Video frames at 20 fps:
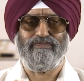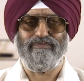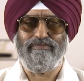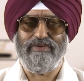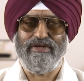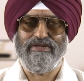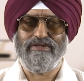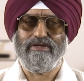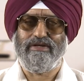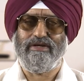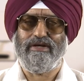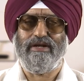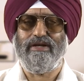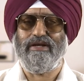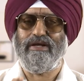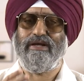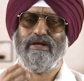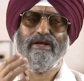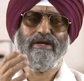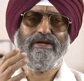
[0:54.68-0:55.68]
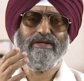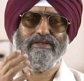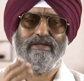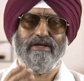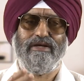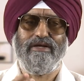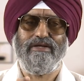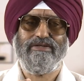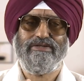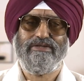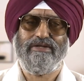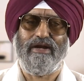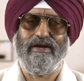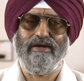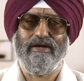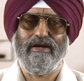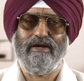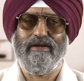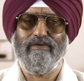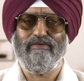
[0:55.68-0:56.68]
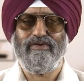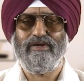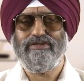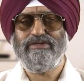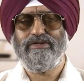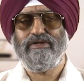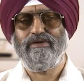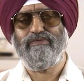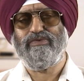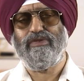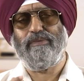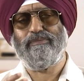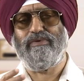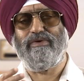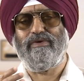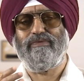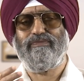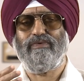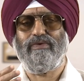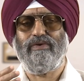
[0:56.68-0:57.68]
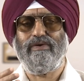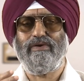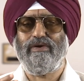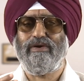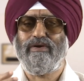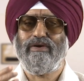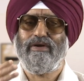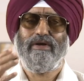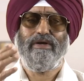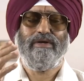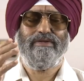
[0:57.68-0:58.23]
basically the standard deviation of the portfolio,